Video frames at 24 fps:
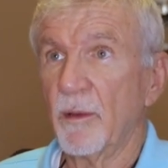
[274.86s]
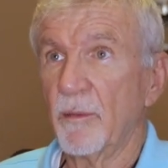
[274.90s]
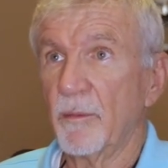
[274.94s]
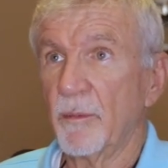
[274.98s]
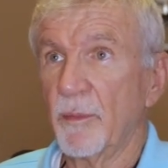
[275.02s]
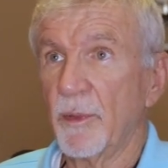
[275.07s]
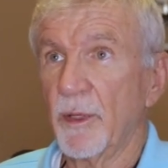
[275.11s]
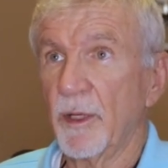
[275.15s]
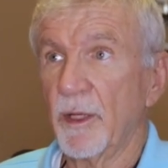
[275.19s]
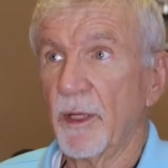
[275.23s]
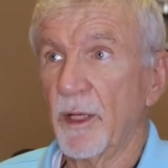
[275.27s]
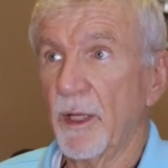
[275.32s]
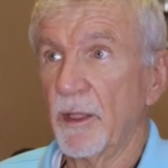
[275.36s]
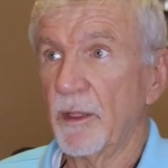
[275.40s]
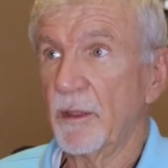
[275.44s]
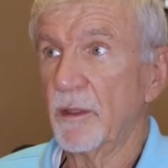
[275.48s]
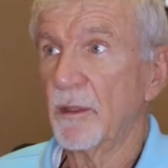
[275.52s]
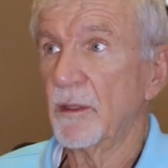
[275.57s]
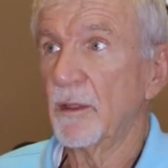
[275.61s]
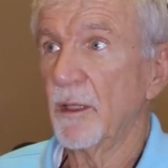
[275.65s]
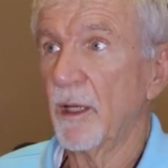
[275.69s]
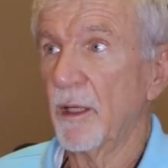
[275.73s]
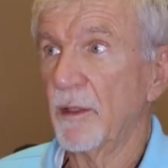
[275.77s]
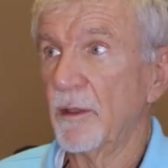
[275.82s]
But I
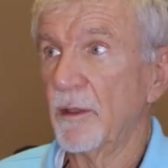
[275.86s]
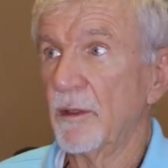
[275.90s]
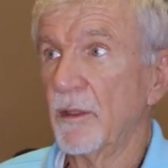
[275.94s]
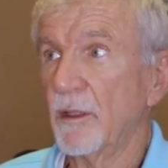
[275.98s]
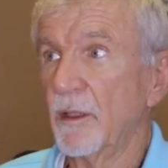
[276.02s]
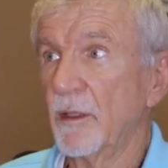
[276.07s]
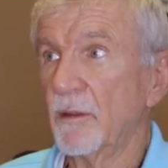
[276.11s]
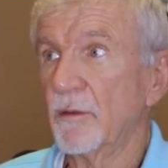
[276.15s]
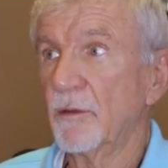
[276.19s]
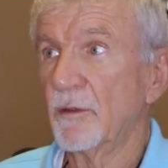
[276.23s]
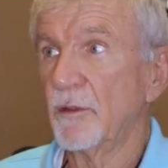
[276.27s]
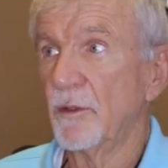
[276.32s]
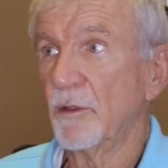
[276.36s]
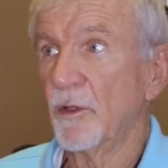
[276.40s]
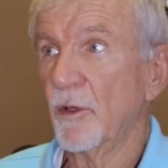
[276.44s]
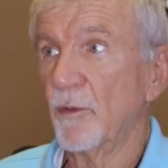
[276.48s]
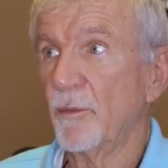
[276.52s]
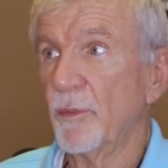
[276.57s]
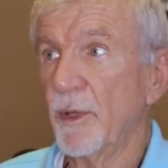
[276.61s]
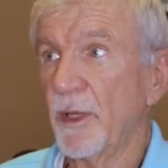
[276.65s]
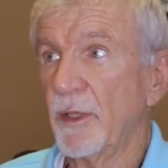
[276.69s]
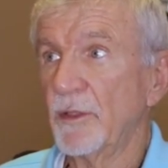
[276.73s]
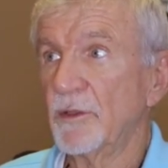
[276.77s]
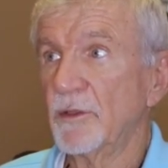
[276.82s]
think,
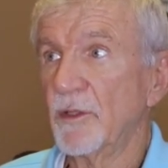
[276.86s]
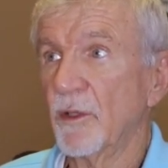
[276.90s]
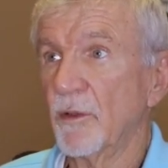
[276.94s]
based